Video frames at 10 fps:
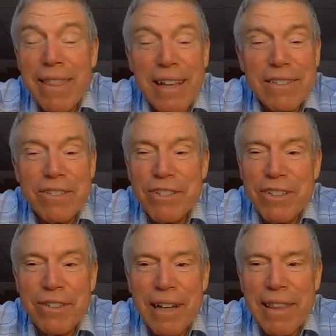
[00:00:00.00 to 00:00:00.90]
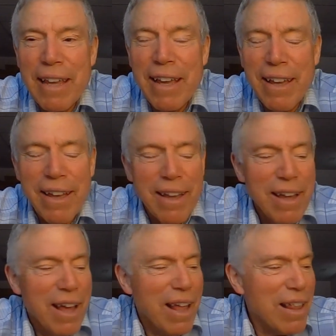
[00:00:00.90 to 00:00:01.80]
think so too. I think
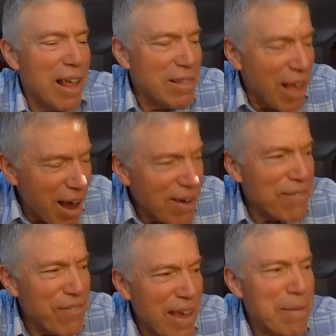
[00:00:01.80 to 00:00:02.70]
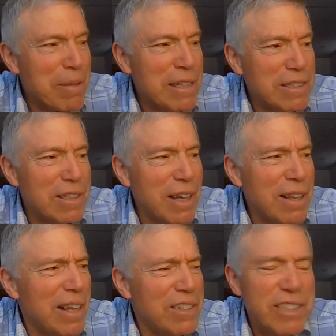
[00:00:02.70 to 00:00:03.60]
a lot of families,
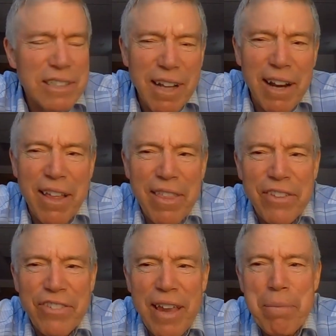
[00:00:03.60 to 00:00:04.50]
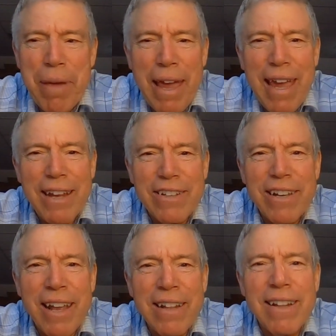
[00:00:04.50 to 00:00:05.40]
they're just not on the same page,
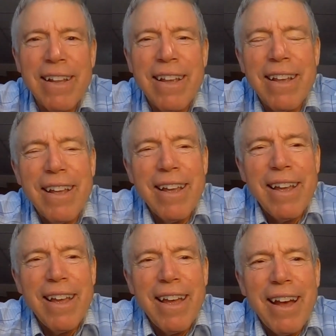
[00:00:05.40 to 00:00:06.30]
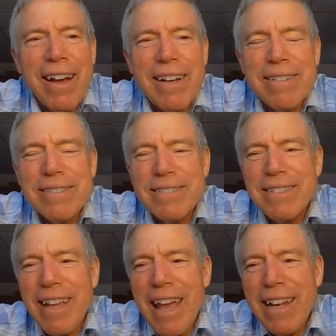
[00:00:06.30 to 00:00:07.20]
uh,
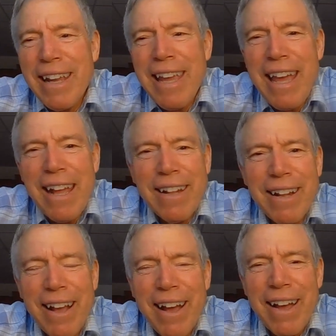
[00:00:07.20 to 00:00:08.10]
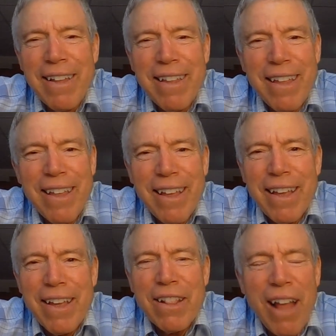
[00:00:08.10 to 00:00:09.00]
and again,
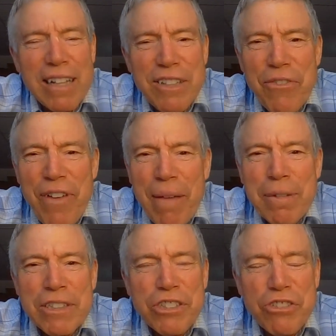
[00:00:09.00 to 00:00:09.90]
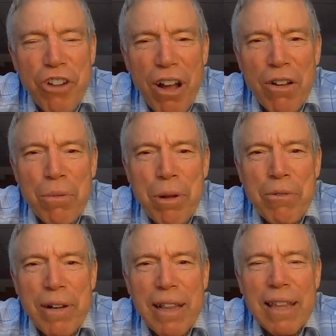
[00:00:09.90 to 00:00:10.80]
lots of families struggle. But
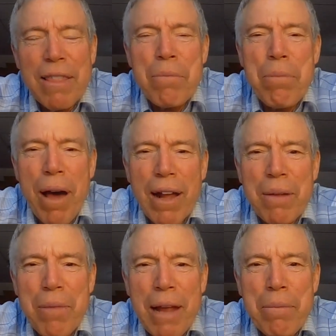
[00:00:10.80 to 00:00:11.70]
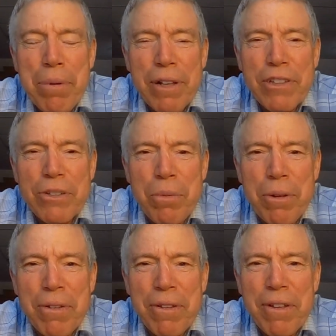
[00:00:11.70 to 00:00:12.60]
really, the bottom line
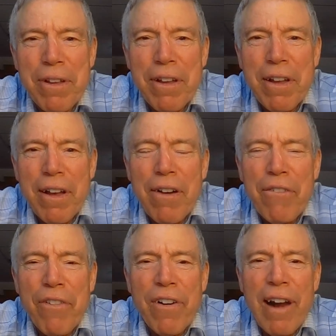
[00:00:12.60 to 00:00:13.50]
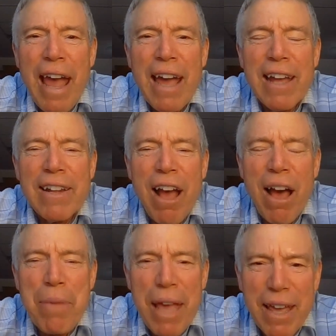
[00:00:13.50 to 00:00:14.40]
principle for
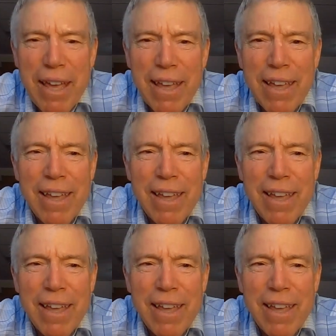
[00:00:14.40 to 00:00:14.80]
economic